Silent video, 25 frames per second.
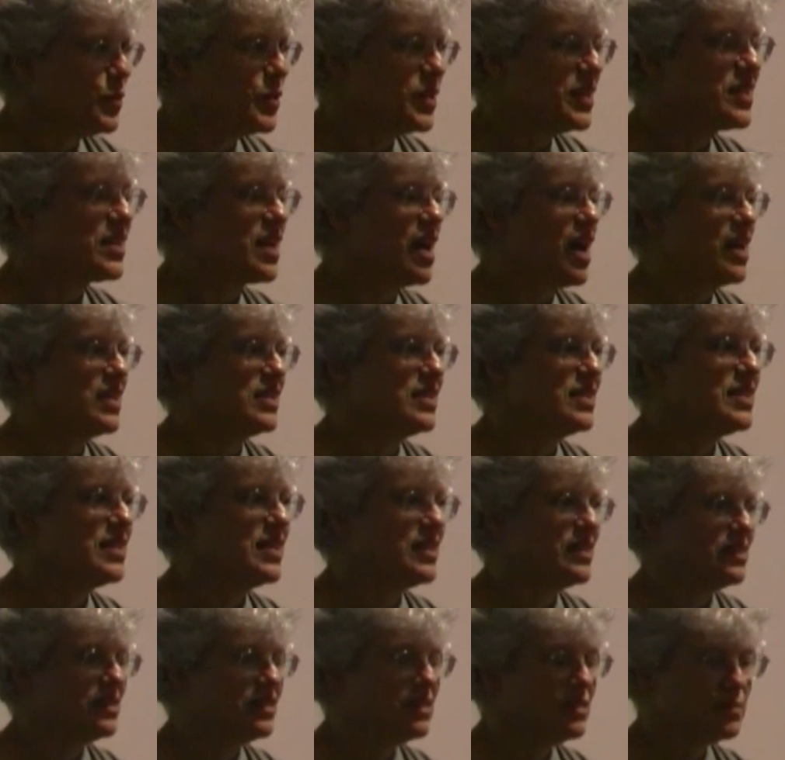
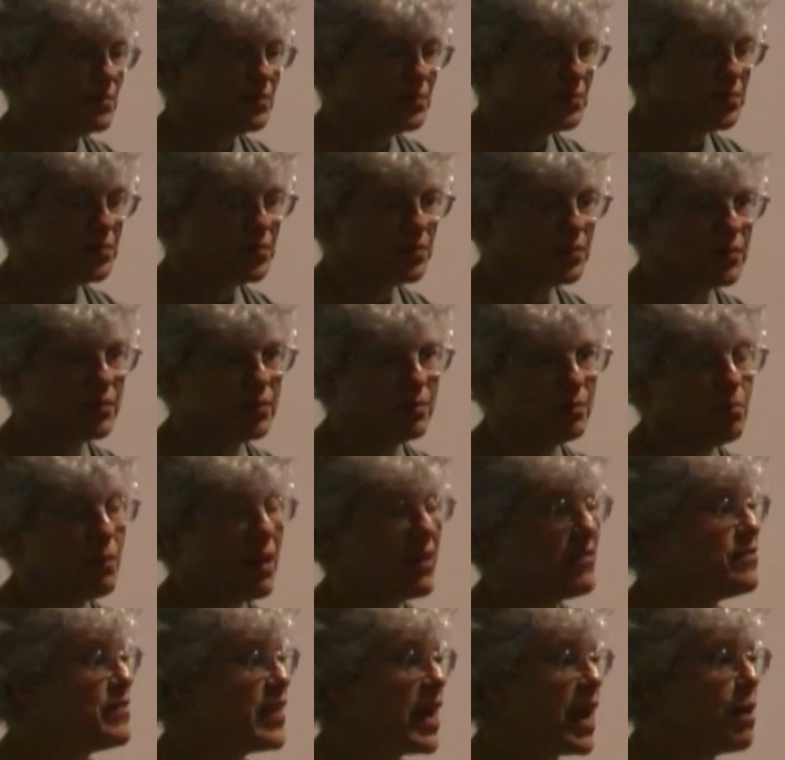Wisconsin.
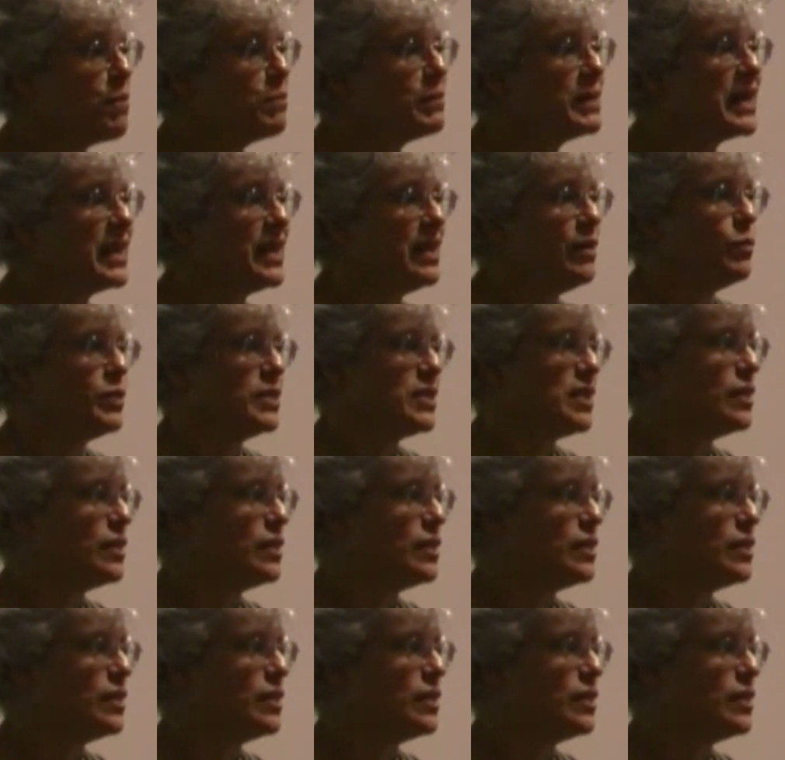My family was a